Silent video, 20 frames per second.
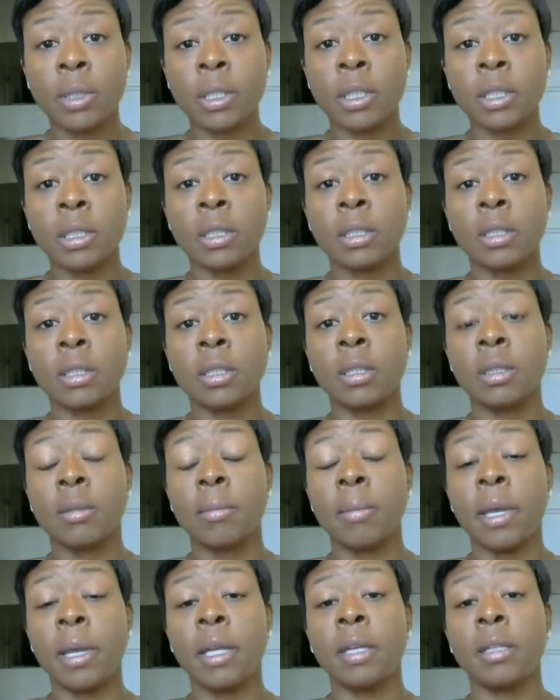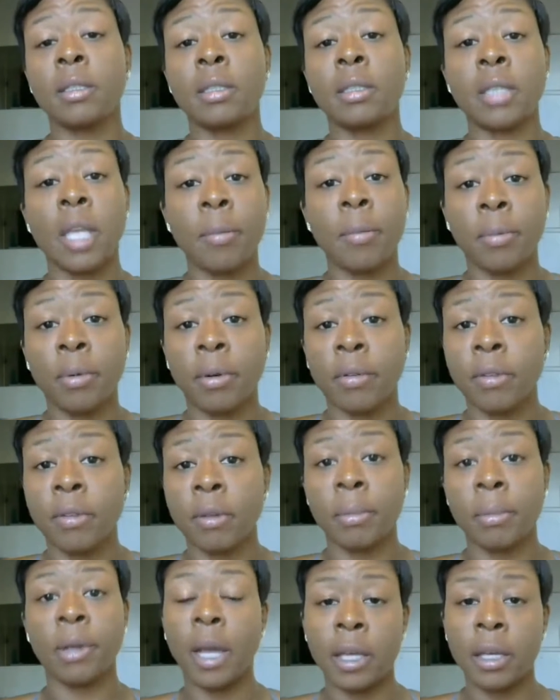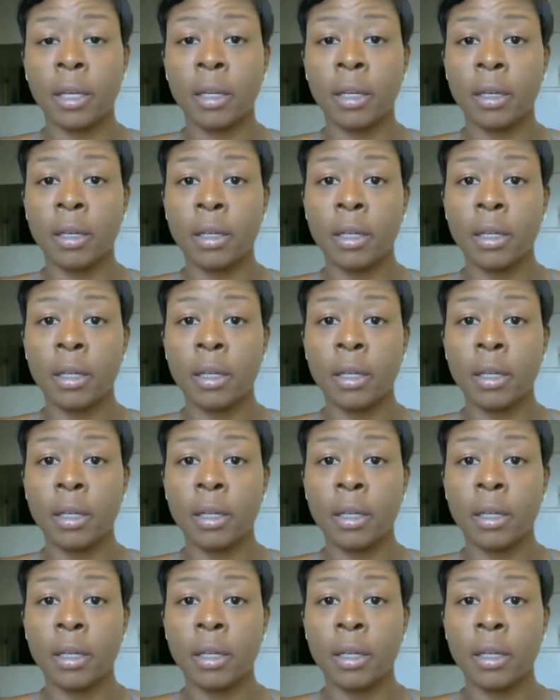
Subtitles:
the main staple of the American diet,